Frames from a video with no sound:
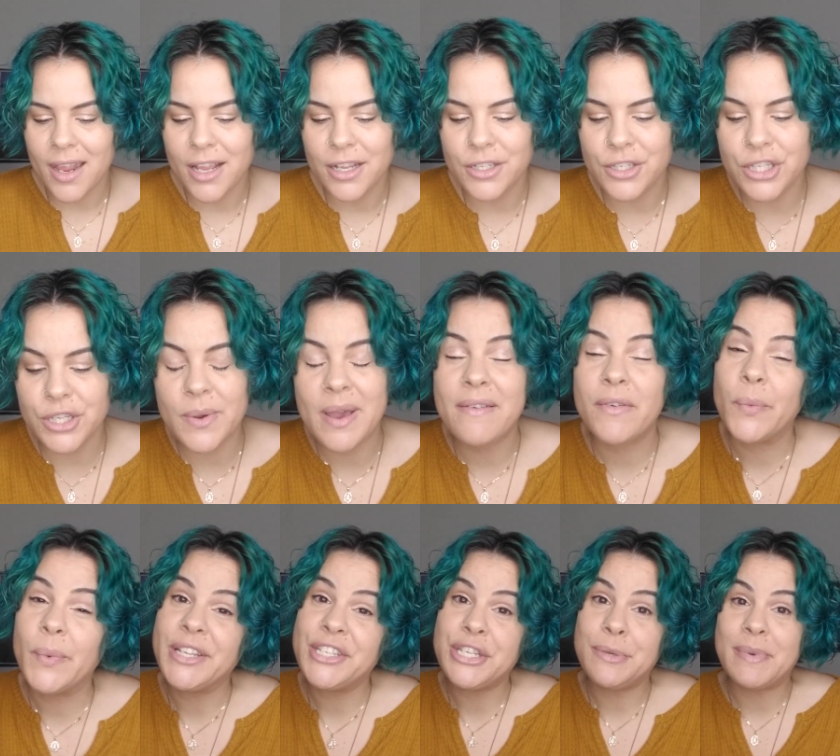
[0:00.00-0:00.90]
Do you have a
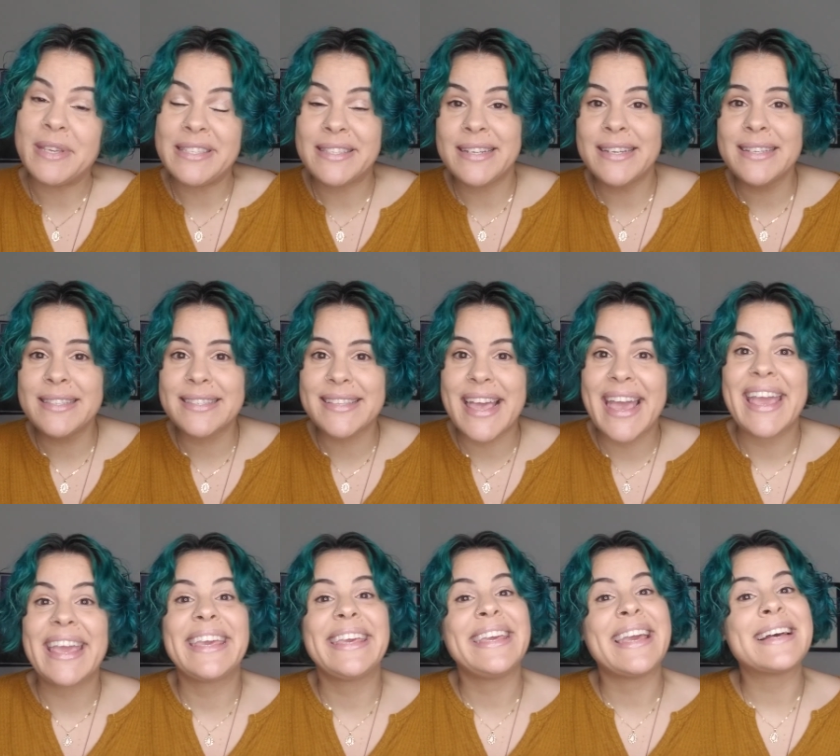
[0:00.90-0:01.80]
witchy business?
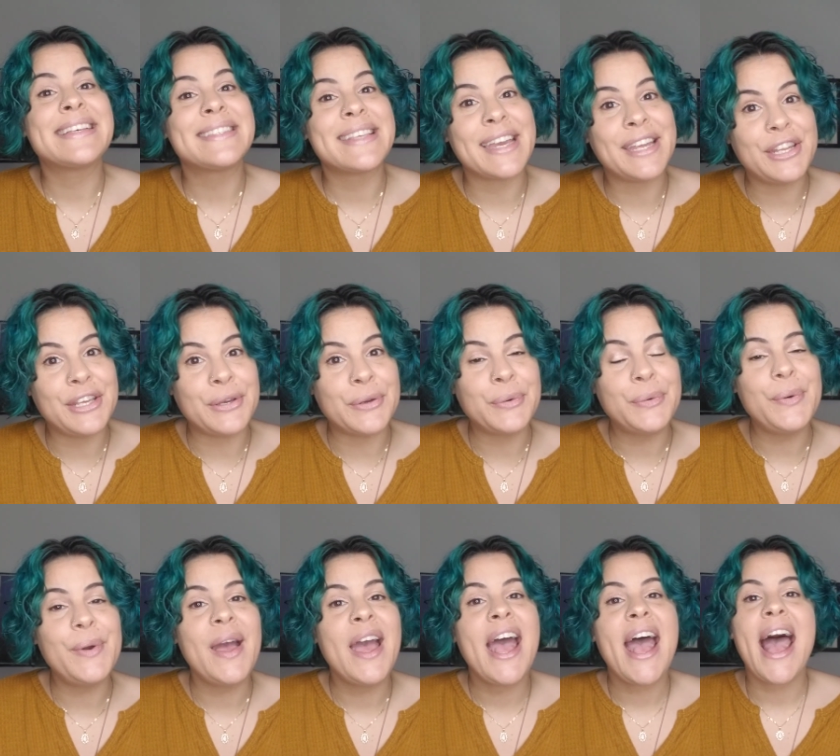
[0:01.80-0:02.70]
Yes, I do.
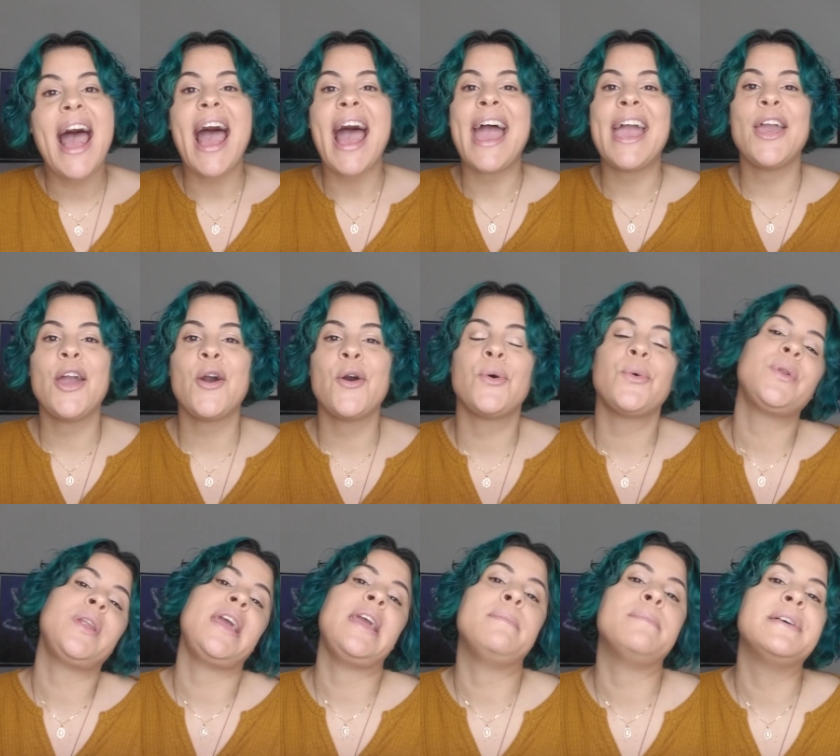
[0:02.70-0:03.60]
I own
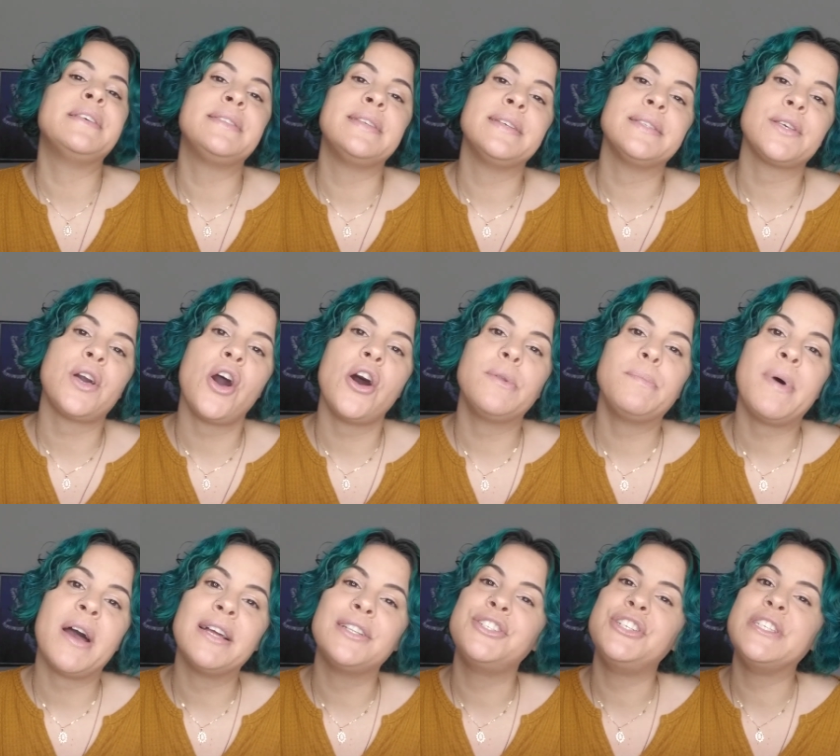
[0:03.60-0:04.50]
a business called
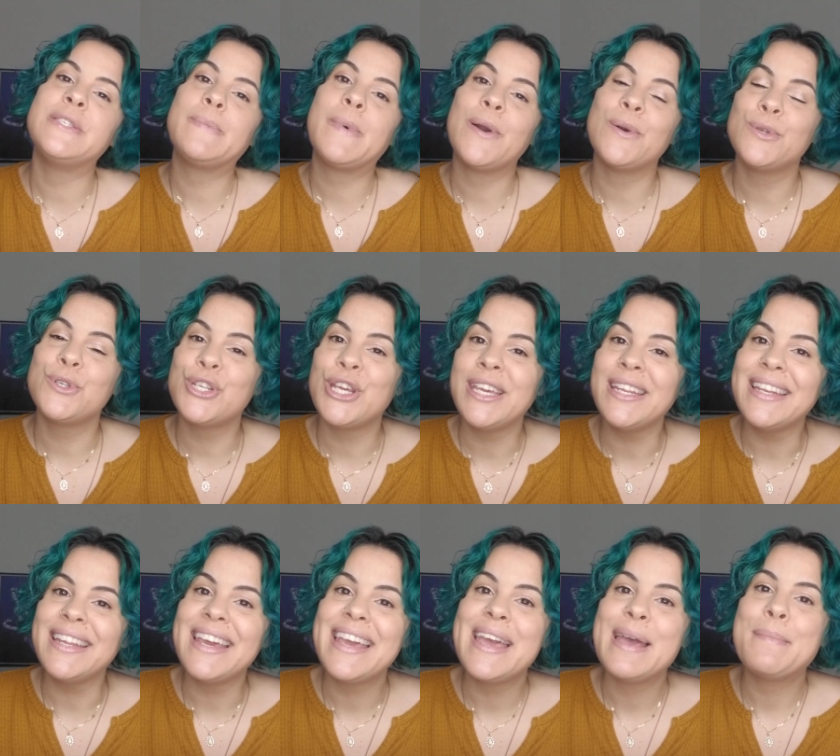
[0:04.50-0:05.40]
Ponchi's Potion.
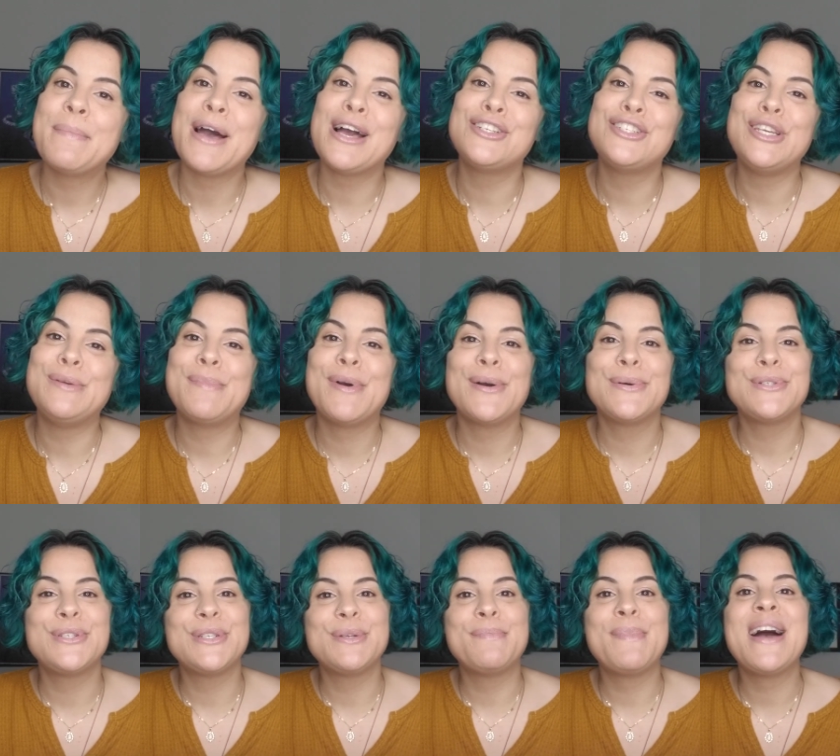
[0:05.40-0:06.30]

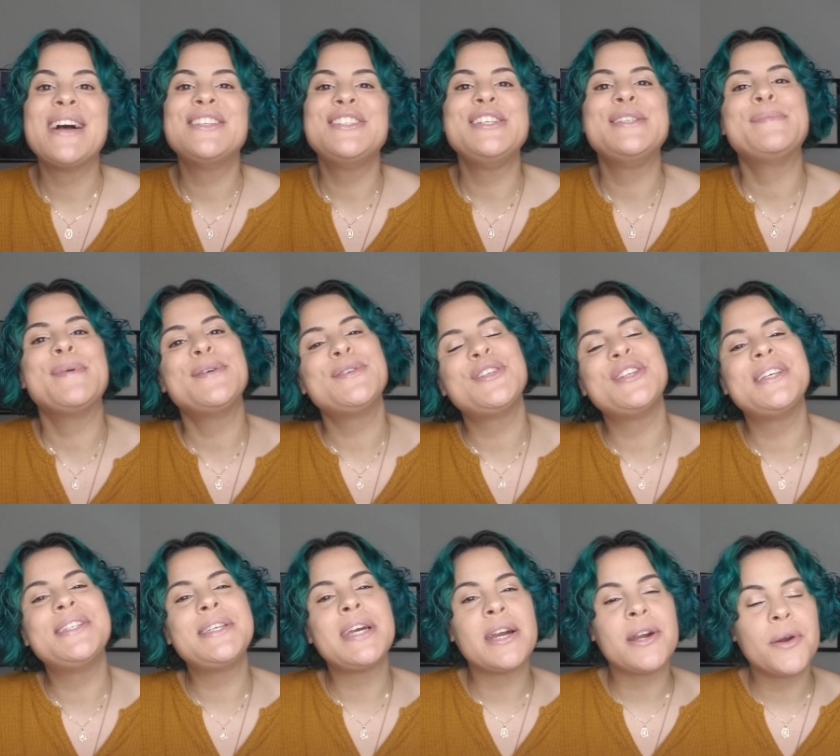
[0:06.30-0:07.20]
Ponchi's Potion
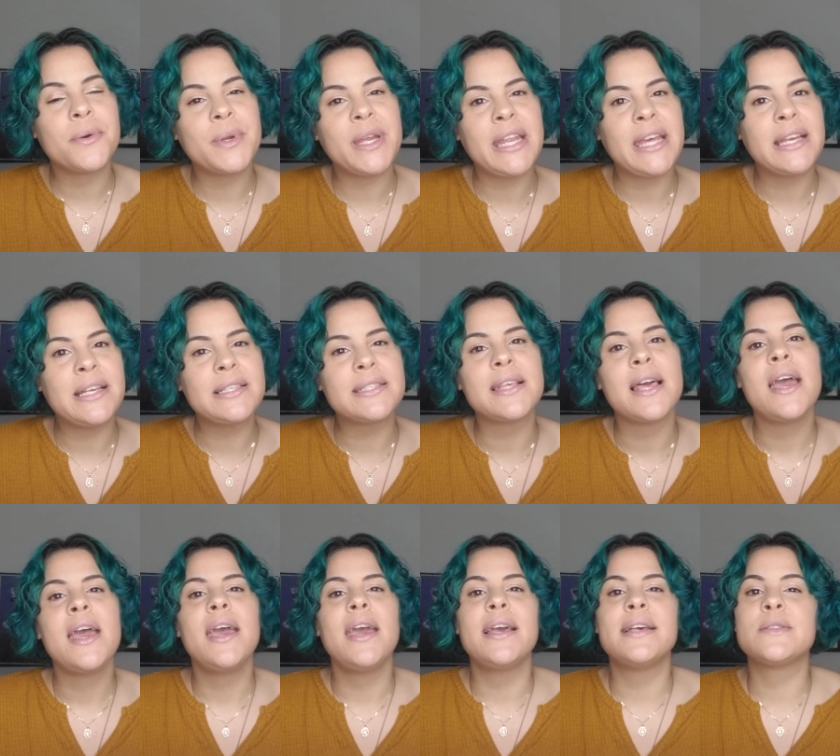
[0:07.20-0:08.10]
and Tarot Readings
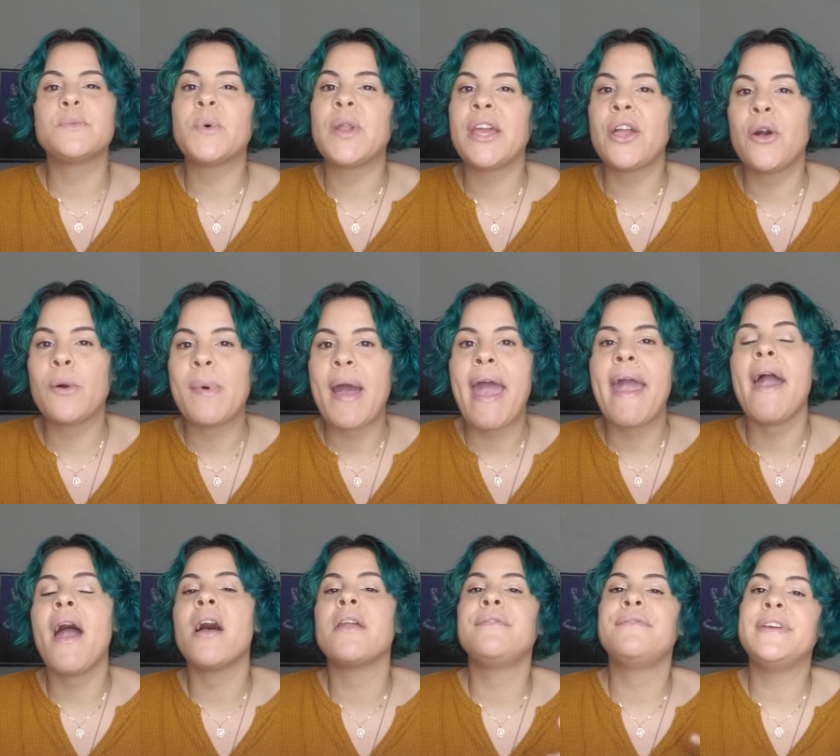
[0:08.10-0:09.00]
is what I go by
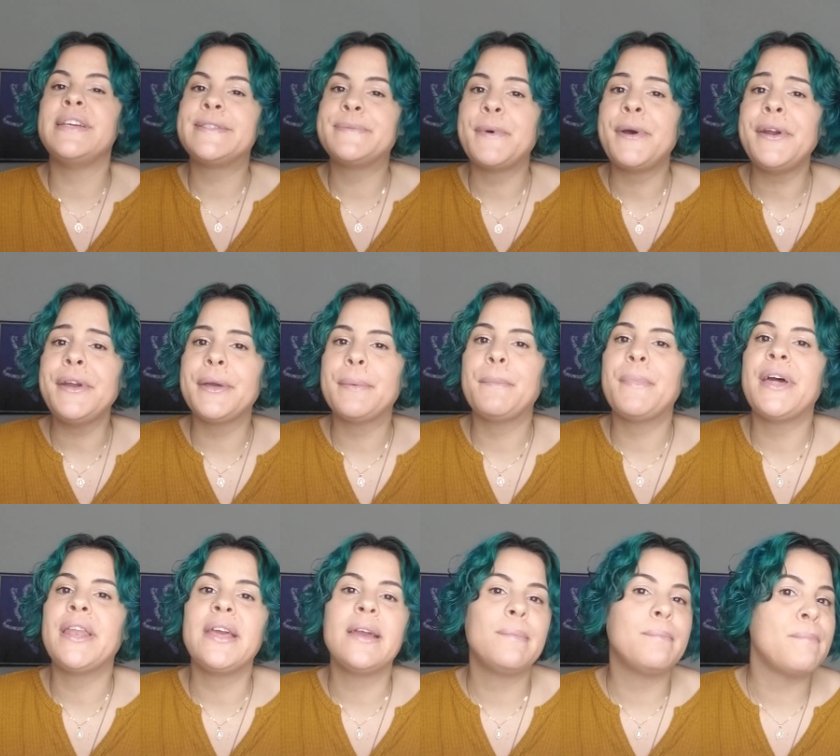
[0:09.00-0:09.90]
on Facebook,
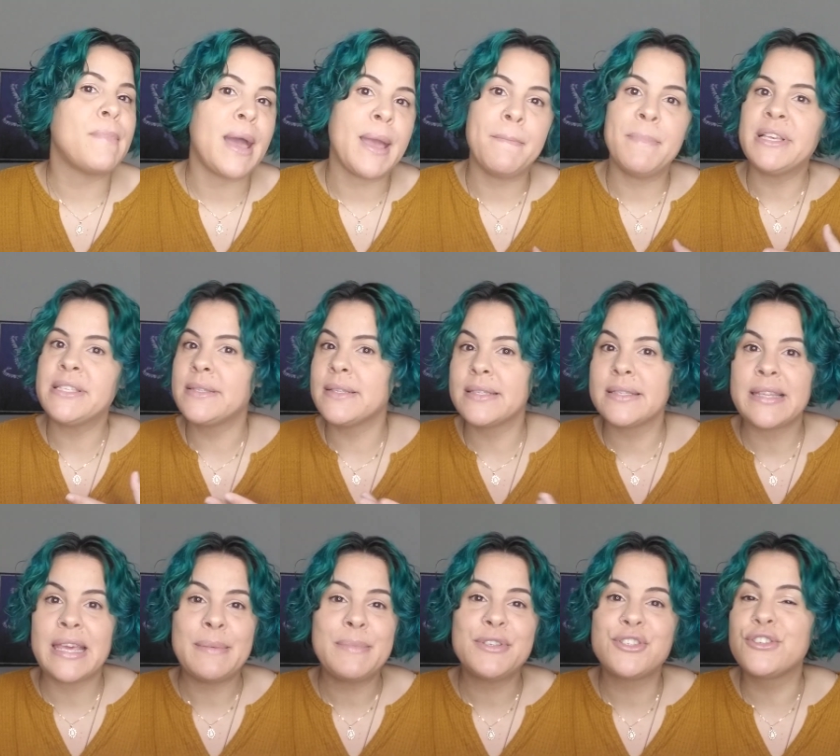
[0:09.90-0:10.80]
but my business
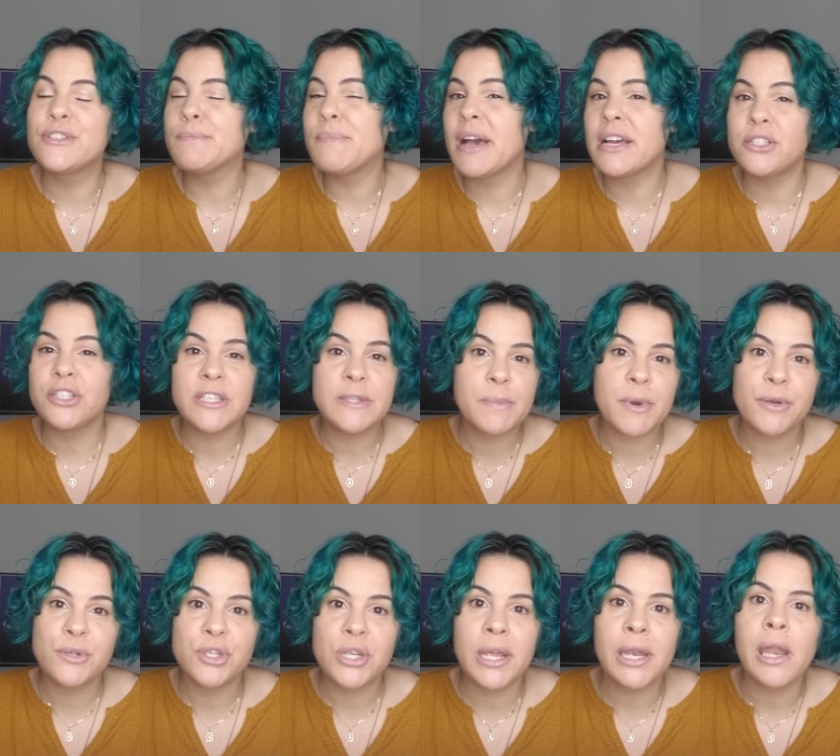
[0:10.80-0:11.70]
name is just Ponchi's
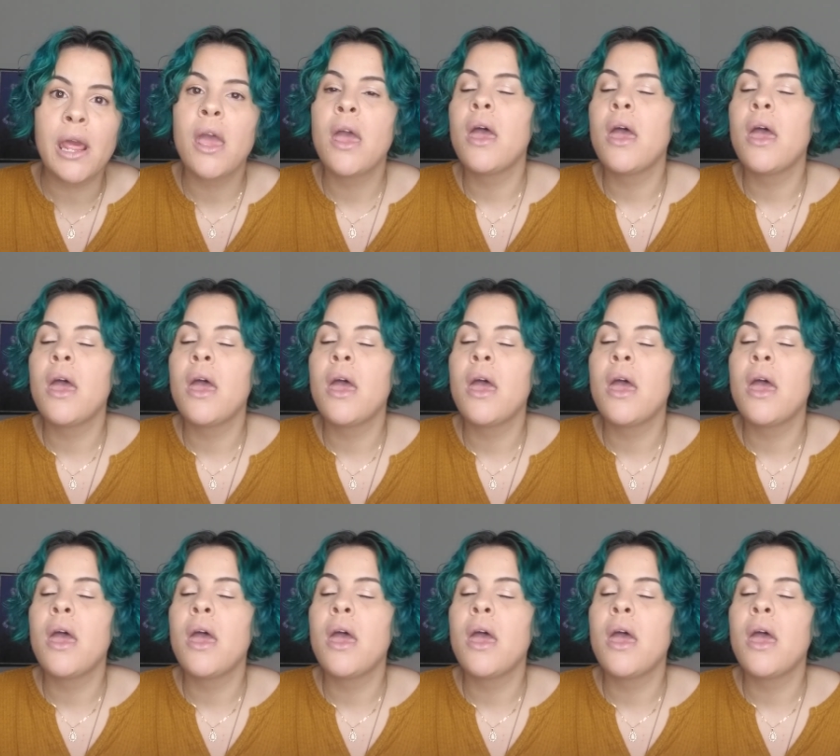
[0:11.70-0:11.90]
Potion.